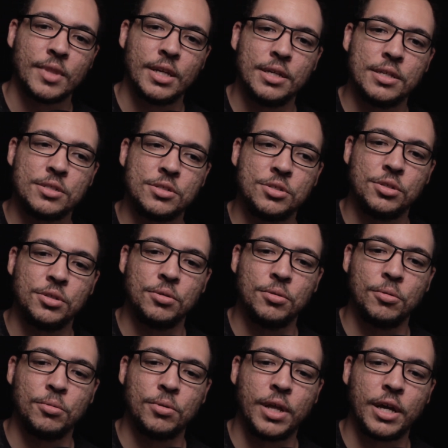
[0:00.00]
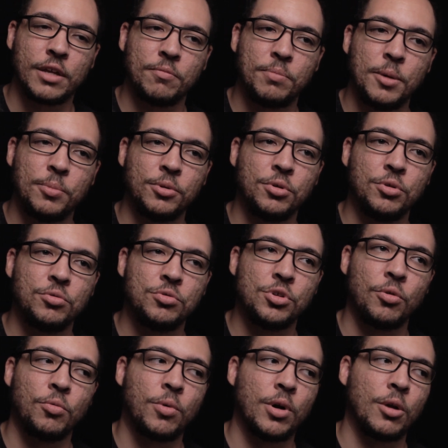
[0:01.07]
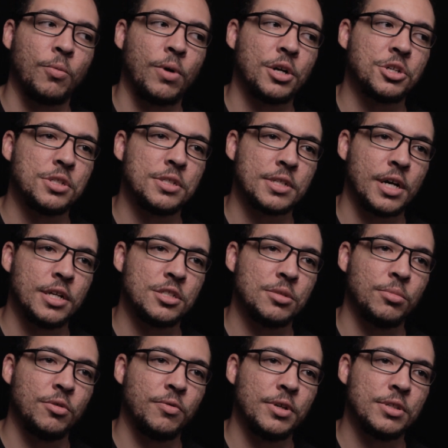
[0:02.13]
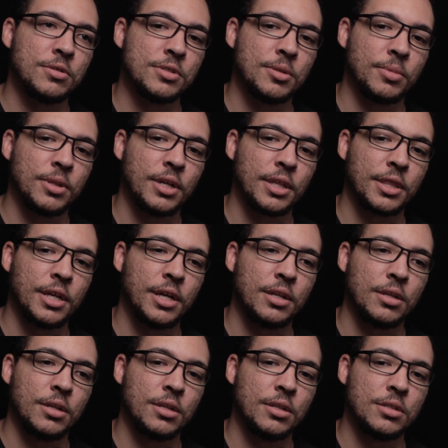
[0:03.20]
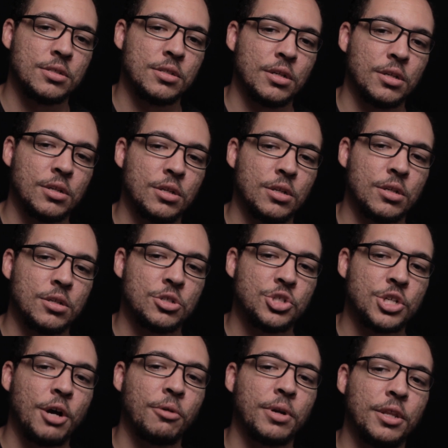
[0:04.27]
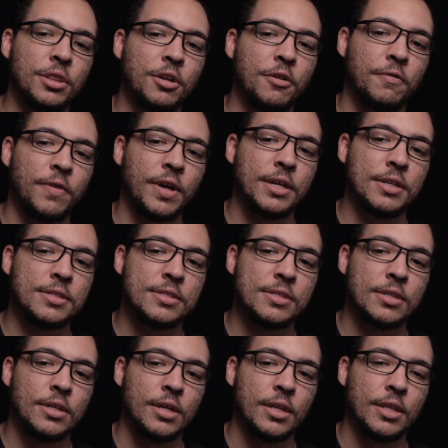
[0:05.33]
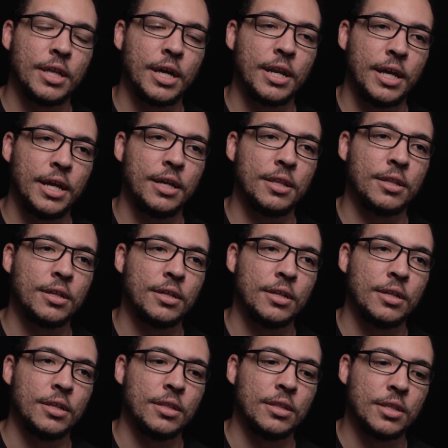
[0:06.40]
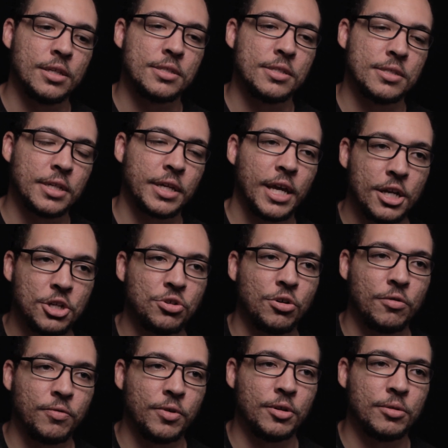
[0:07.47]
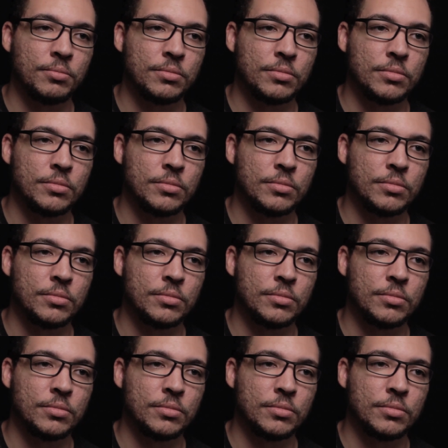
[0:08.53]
is to, like, people who don't want to watch these kinds of movies or something like that, to shout in their face that, hey, this is a gay short film,